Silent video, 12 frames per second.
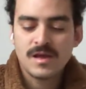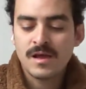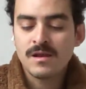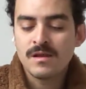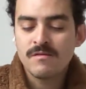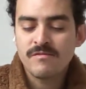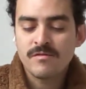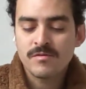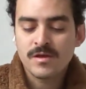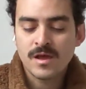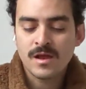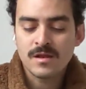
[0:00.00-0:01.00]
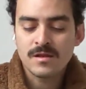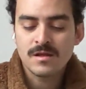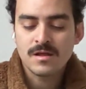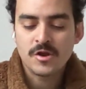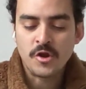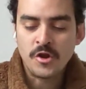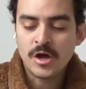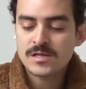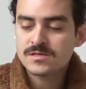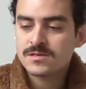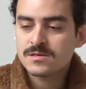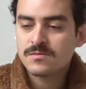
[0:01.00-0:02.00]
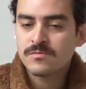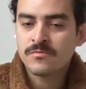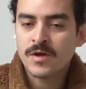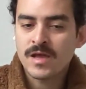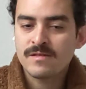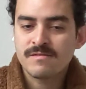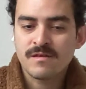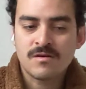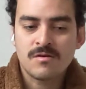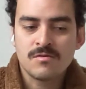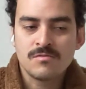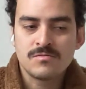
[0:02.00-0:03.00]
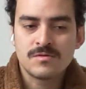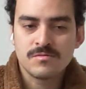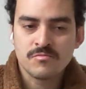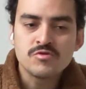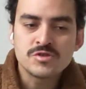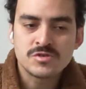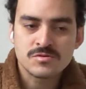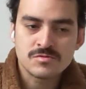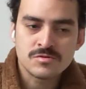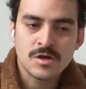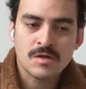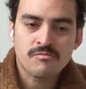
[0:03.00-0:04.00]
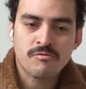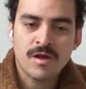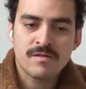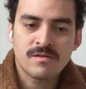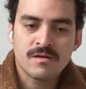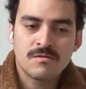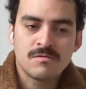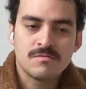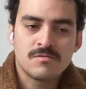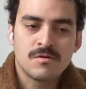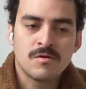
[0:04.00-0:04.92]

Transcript: and if you can not write the code, would you not write the code?